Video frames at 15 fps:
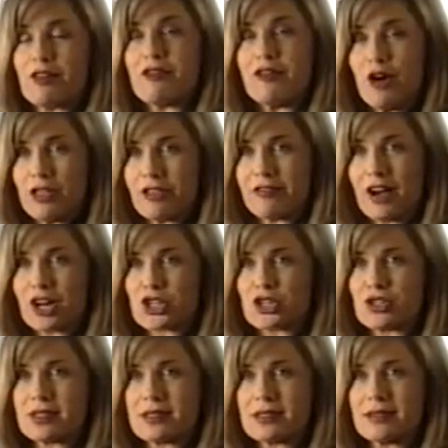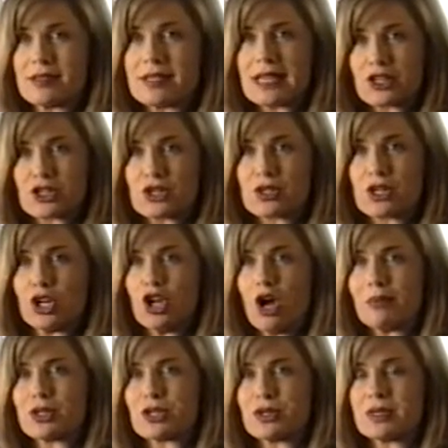For further functions, such as
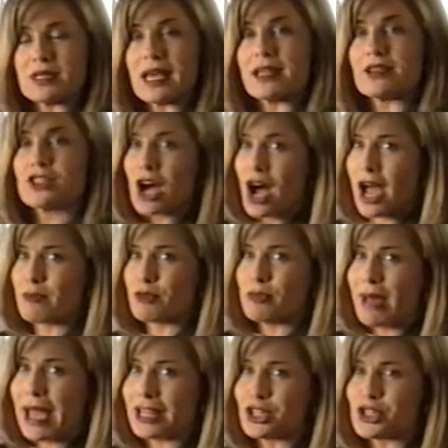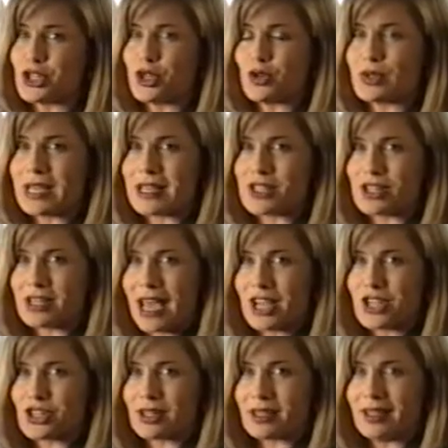kilometres and time remaining to your
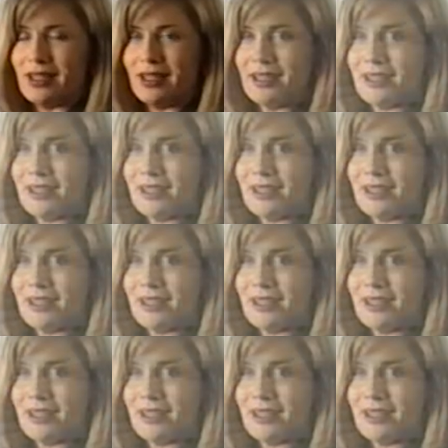destination,